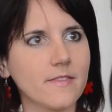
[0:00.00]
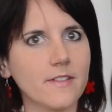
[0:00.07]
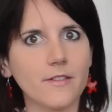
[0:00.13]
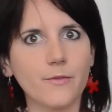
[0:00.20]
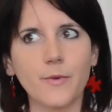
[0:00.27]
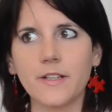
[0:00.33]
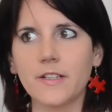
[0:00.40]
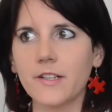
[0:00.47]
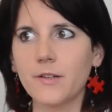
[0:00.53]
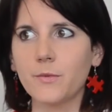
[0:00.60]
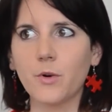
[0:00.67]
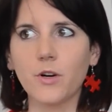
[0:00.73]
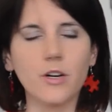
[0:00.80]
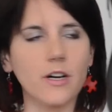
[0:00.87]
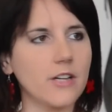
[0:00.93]
yeah. When they
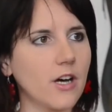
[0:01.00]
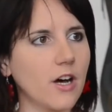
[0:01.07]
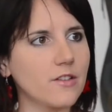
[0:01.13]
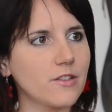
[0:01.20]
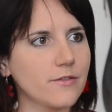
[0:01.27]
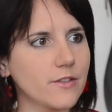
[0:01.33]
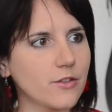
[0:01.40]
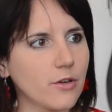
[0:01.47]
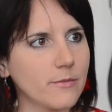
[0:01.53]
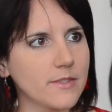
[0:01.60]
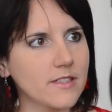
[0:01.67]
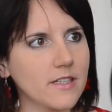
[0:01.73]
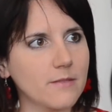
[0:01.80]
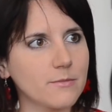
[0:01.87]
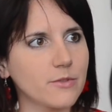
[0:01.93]
walk out of the
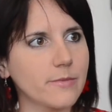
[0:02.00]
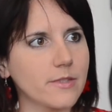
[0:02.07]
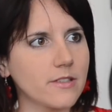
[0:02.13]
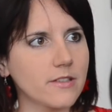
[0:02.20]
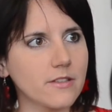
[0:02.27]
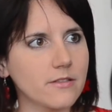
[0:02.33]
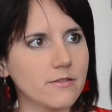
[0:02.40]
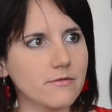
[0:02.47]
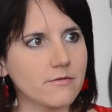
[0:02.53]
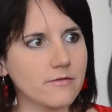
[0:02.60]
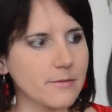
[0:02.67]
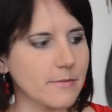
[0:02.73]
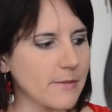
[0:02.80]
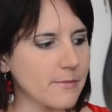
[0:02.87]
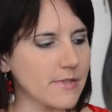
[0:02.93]
comedy club, nobody
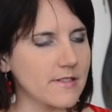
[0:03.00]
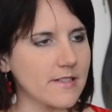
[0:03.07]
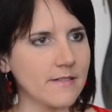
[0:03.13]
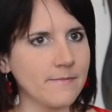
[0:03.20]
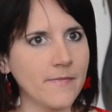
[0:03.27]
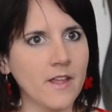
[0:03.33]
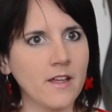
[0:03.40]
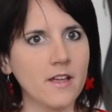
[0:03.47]
remembers them.